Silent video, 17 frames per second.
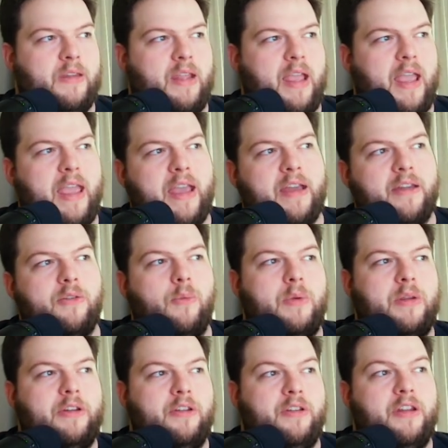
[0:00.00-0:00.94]
And
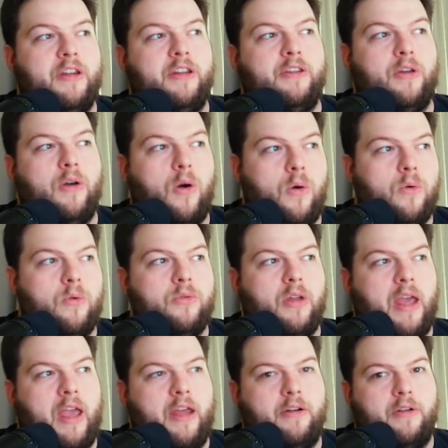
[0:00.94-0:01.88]
we deleted the old
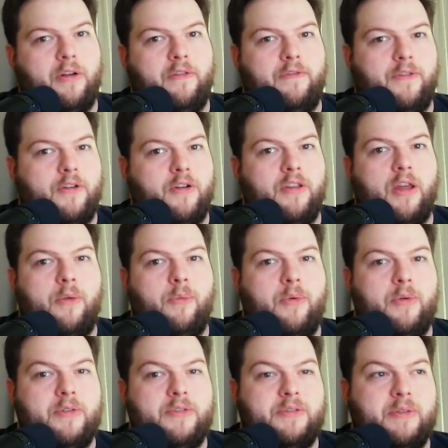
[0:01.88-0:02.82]
header and footer that
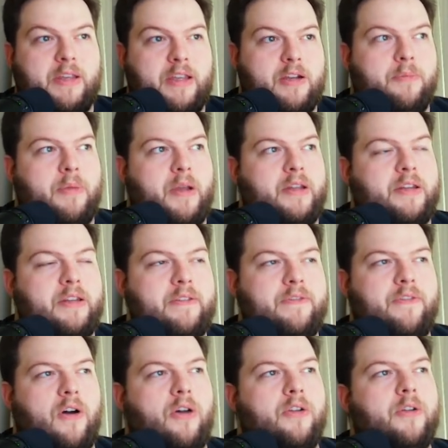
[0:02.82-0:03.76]
was here by
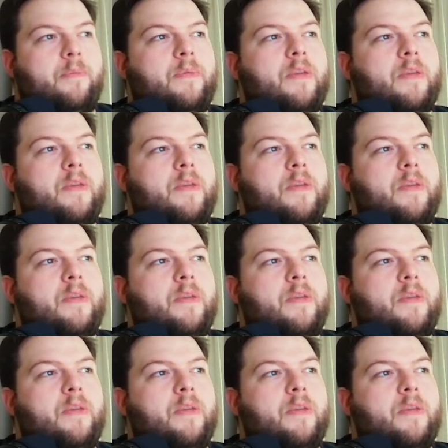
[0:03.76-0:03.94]
default.